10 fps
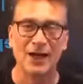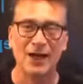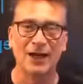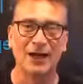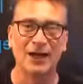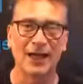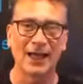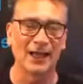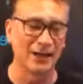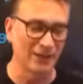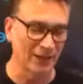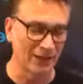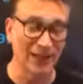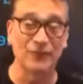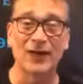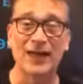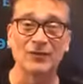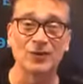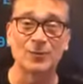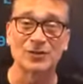If I have
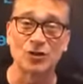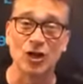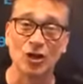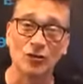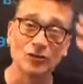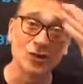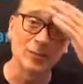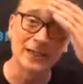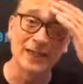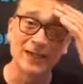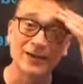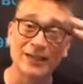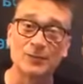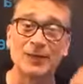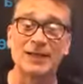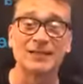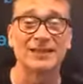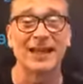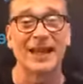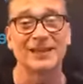a special glow to me here, it's because
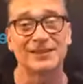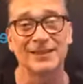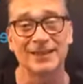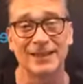the AC